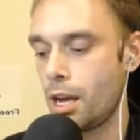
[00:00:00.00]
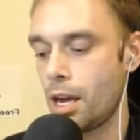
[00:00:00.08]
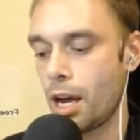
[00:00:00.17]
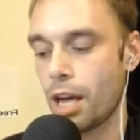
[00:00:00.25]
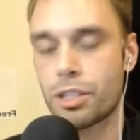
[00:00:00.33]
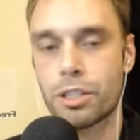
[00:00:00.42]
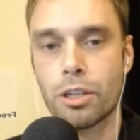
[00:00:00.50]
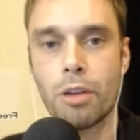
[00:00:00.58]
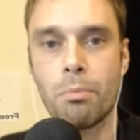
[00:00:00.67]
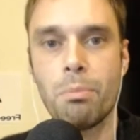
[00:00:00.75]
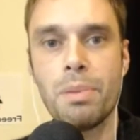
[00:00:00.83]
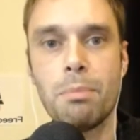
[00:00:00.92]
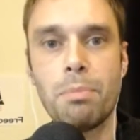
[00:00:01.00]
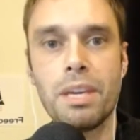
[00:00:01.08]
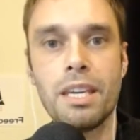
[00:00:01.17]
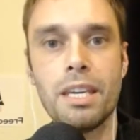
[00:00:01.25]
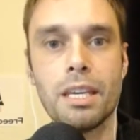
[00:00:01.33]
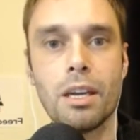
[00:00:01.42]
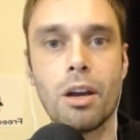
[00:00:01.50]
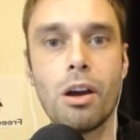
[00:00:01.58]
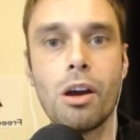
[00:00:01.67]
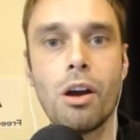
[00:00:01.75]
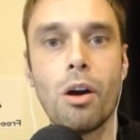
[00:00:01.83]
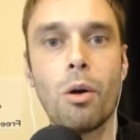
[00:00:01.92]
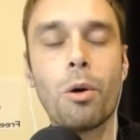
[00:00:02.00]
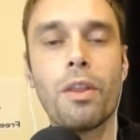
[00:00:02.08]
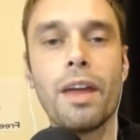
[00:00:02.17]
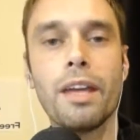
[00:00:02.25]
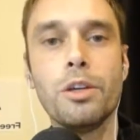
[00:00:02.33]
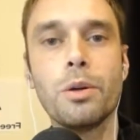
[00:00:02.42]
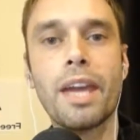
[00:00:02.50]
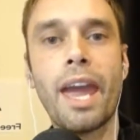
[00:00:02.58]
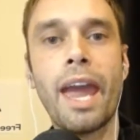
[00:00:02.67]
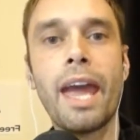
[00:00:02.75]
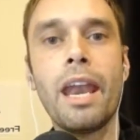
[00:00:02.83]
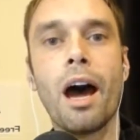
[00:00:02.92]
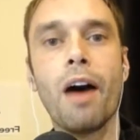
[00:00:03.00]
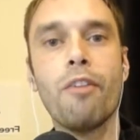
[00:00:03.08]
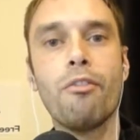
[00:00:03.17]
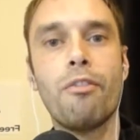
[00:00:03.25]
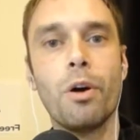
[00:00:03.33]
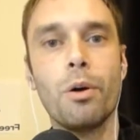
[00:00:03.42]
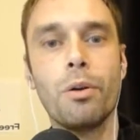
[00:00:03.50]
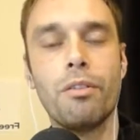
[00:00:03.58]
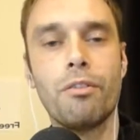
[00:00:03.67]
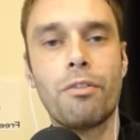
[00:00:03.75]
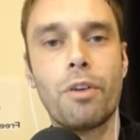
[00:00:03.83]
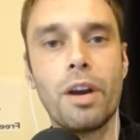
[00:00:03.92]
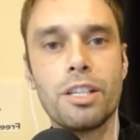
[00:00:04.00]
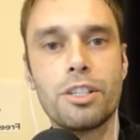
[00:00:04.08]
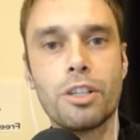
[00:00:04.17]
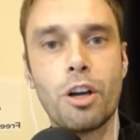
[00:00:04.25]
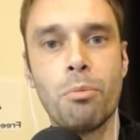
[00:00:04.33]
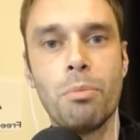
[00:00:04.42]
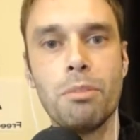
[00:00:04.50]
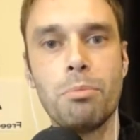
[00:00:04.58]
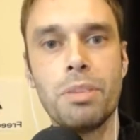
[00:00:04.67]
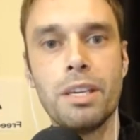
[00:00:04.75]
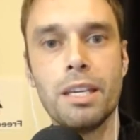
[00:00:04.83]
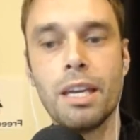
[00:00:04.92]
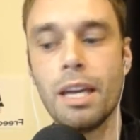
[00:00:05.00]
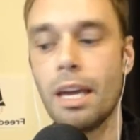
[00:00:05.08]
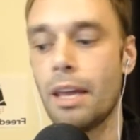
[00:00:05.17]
a certain BP or that you cannot vote for a certain BP,